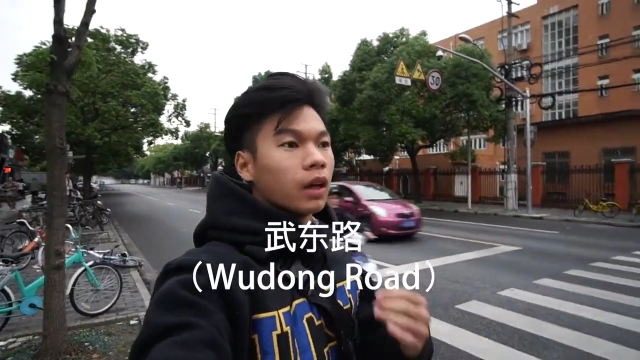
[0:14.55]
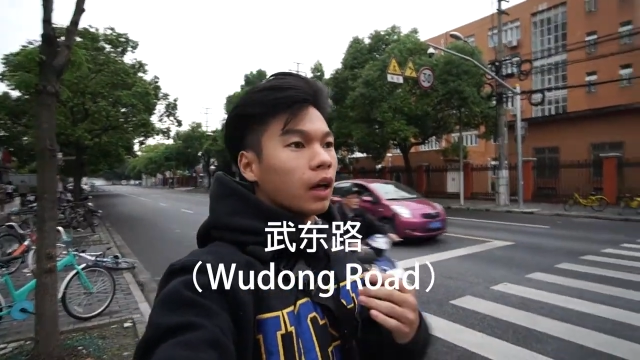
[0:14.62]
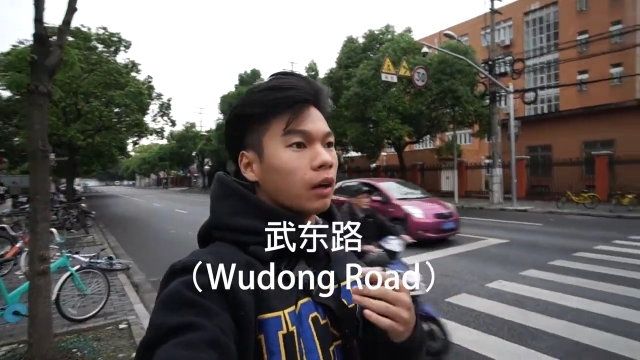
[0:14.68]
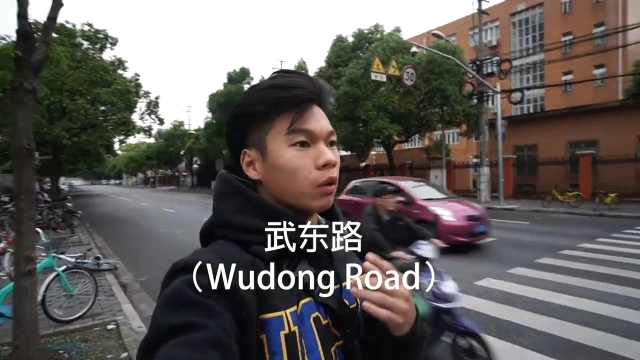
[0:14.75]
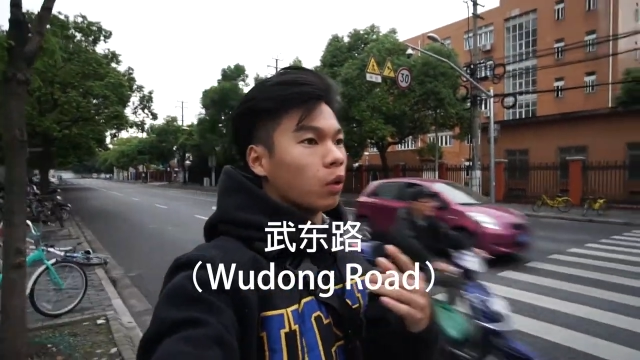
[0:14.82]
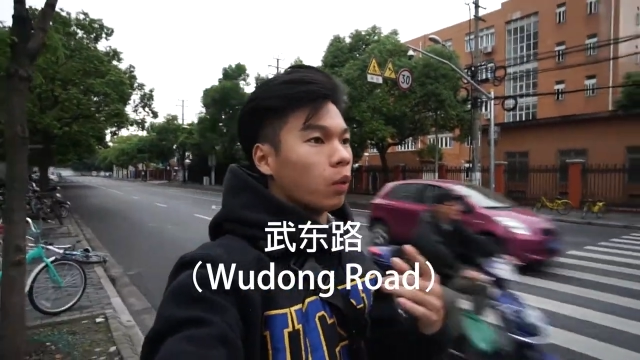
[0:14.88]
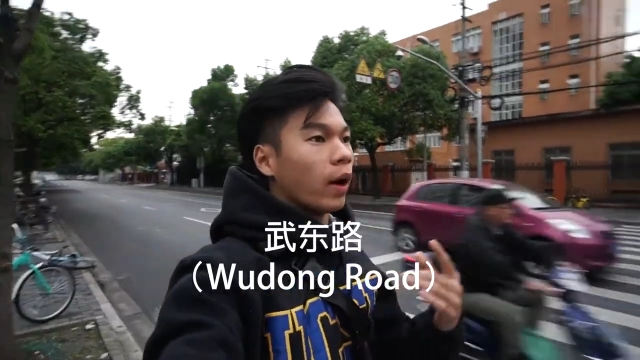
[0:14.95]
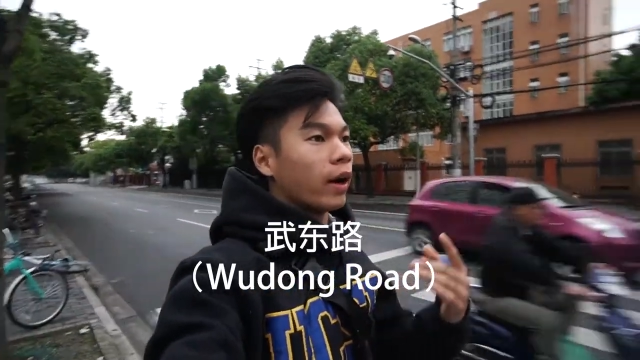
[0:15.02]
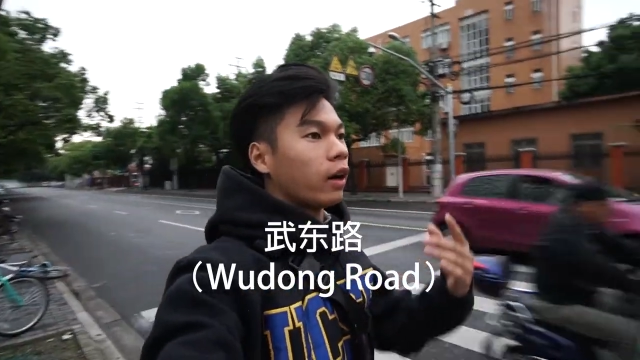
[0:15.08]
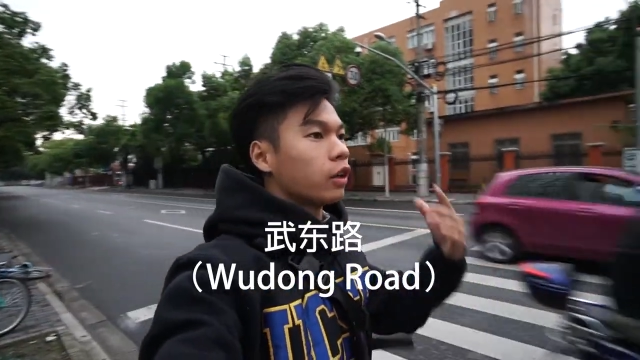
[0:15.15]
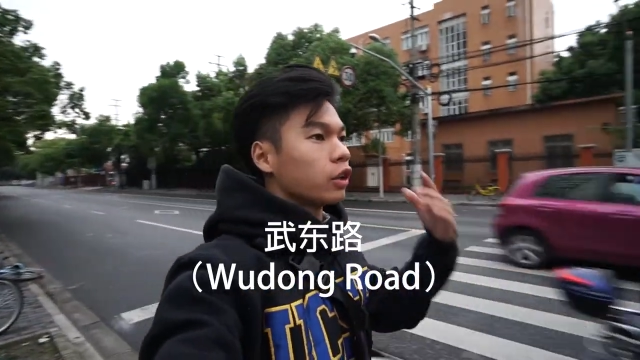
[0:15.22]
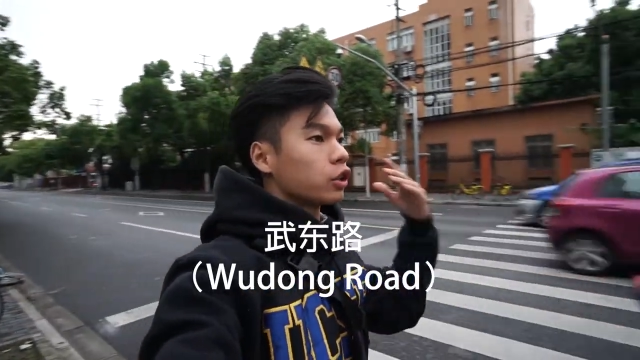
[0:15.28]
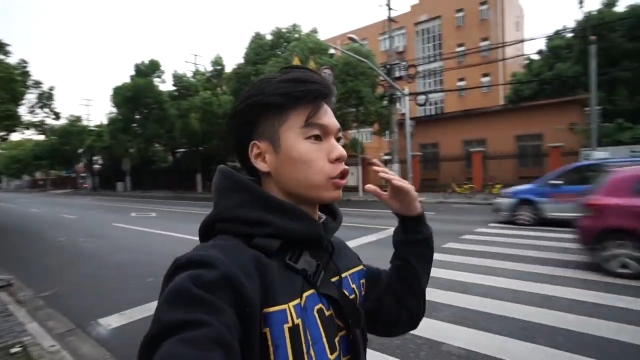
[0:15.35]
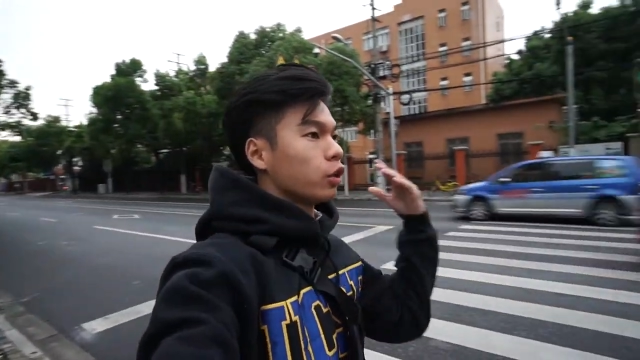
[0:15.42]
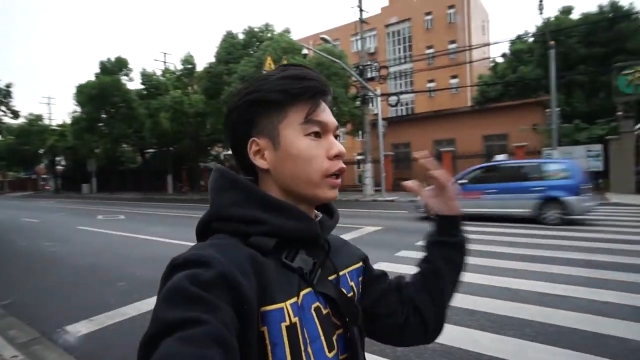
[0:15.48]
and we're right on
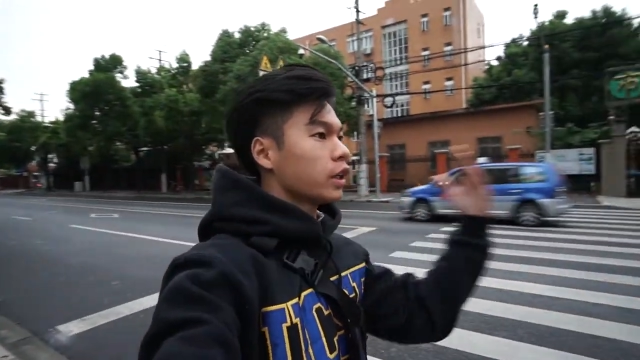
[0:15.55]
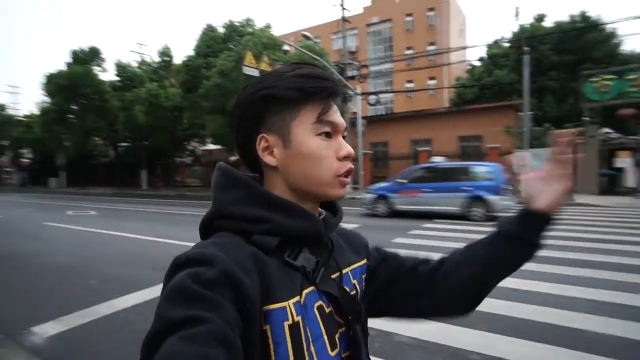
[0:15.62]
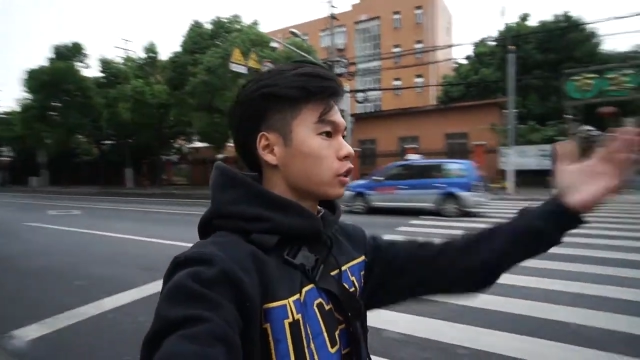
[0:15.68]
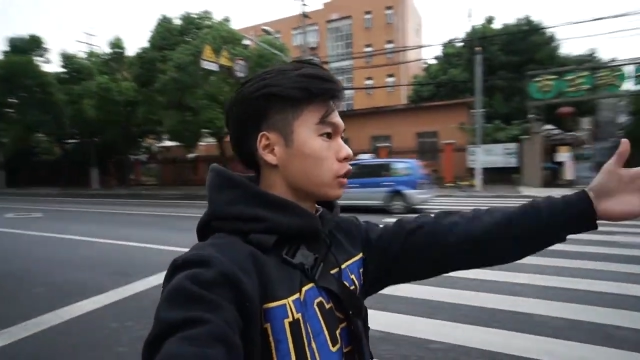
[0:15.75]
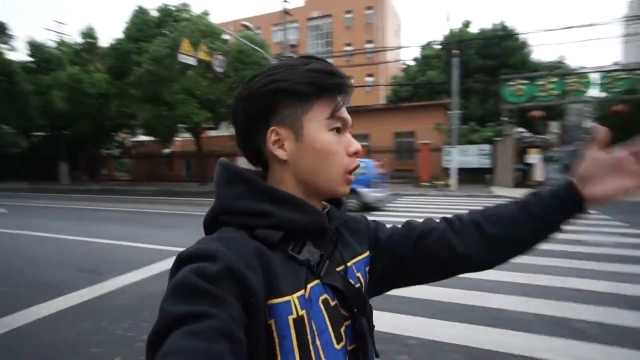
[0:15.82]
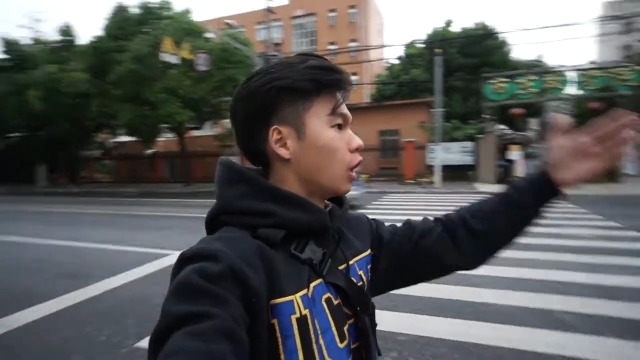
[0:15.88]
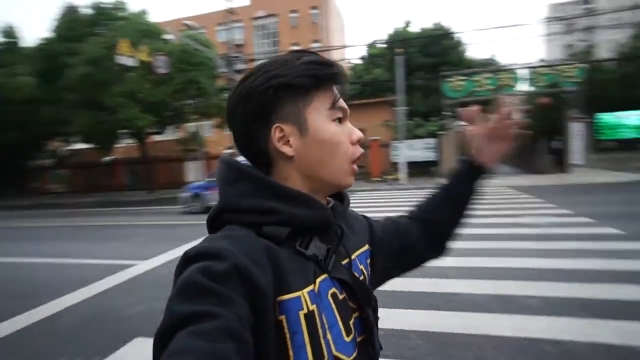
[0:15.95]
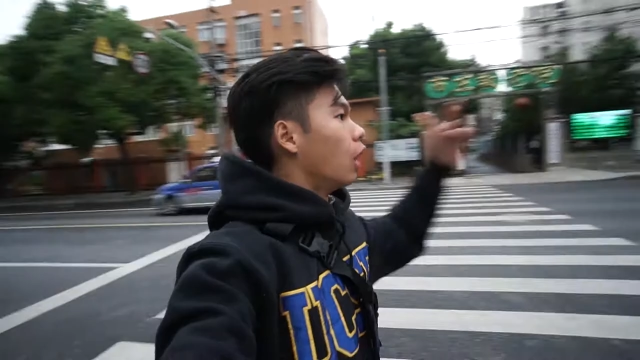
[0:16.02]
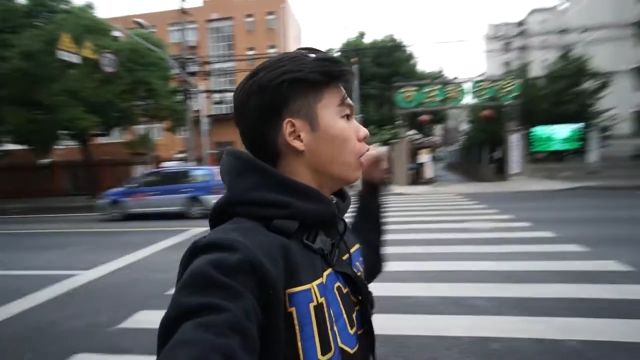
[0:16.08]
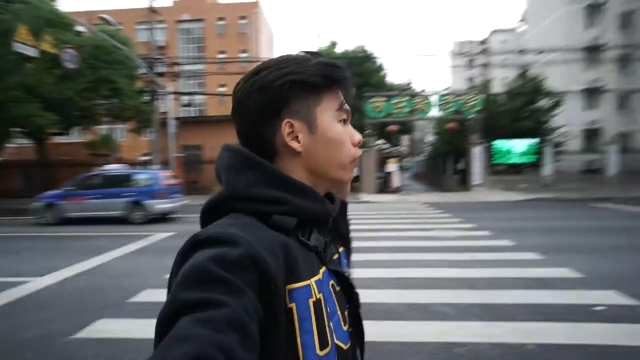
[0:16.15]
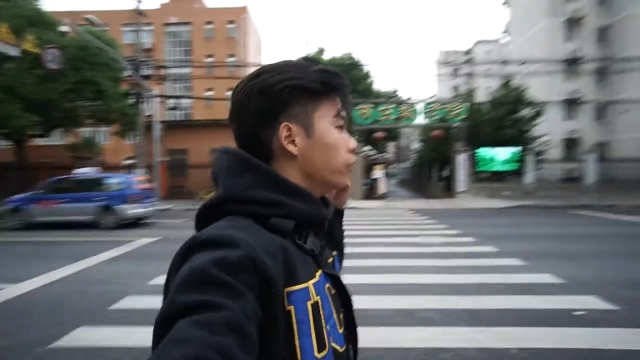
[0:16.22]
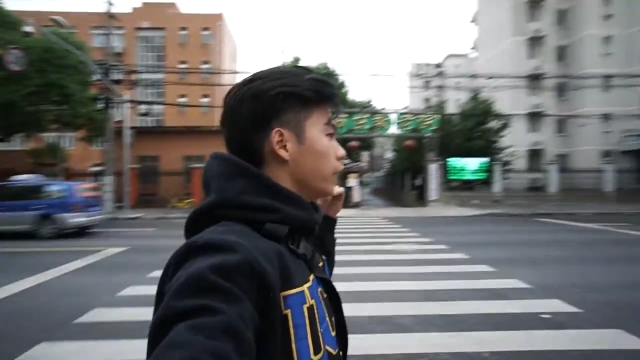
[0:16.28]
the stretch of